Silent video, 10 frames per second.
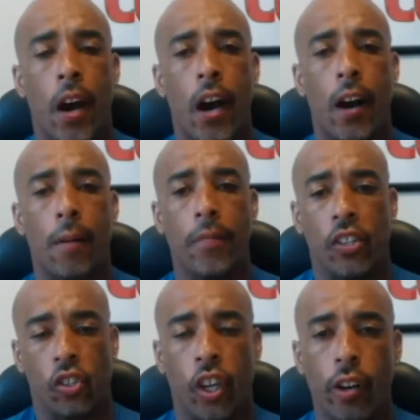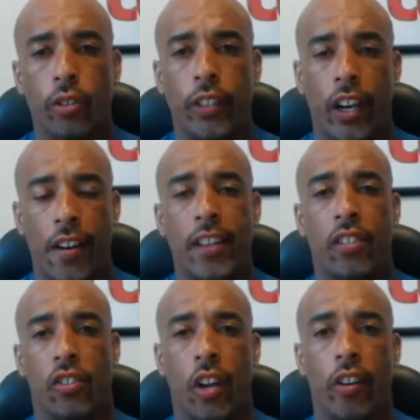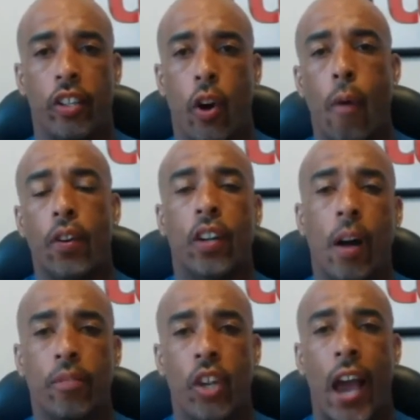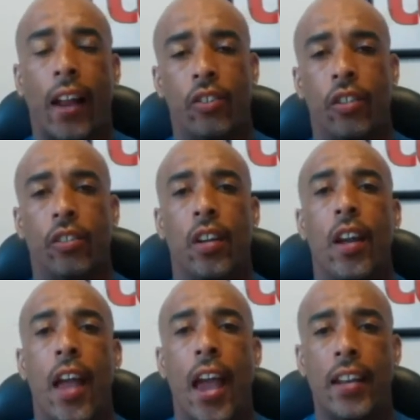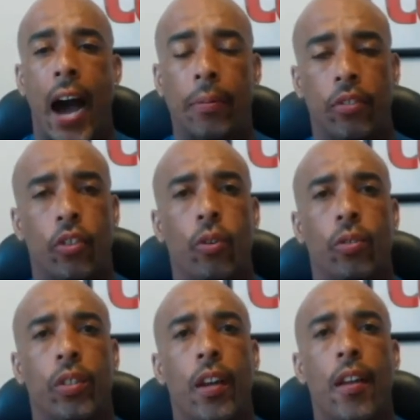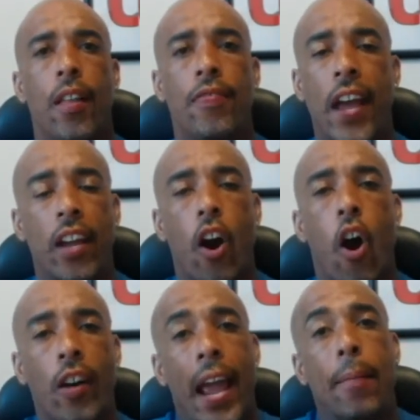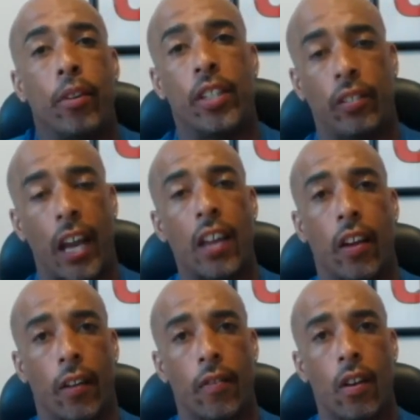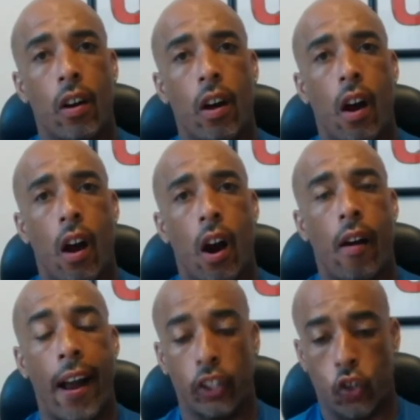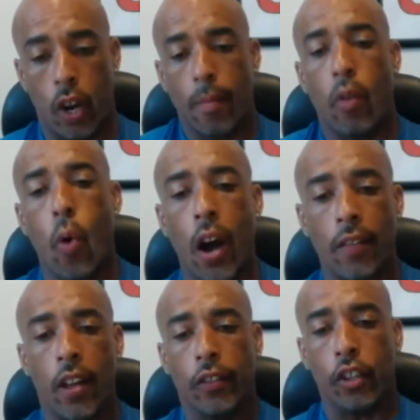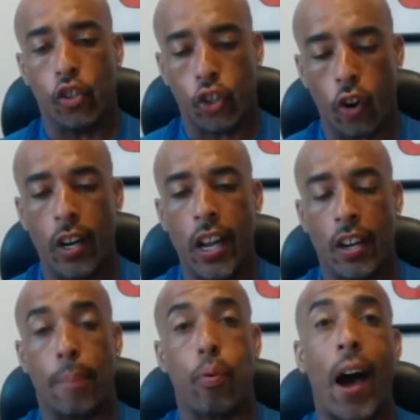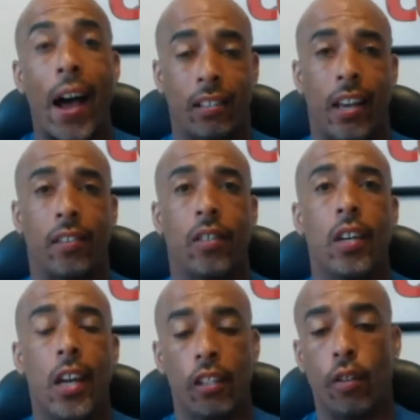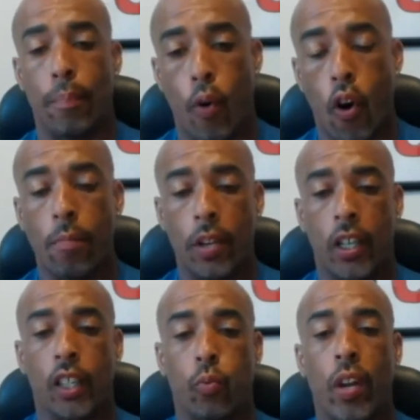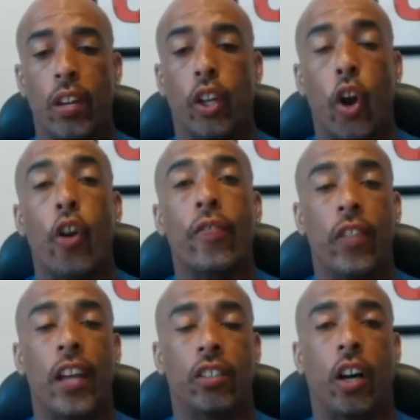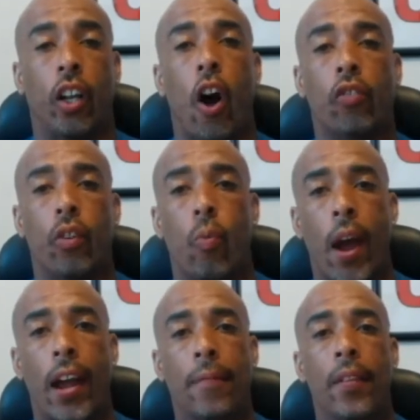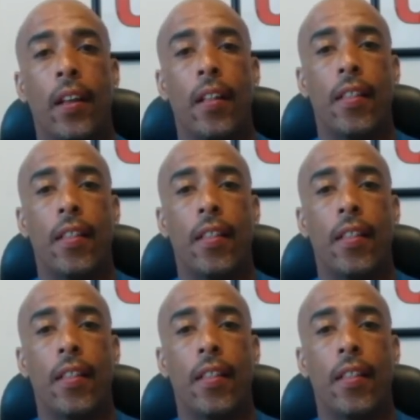the skills that are necessary to overcome challenges and obstacles, they aren't able to stay there, all right? So number one, the journey and the process is important because we learn things along the way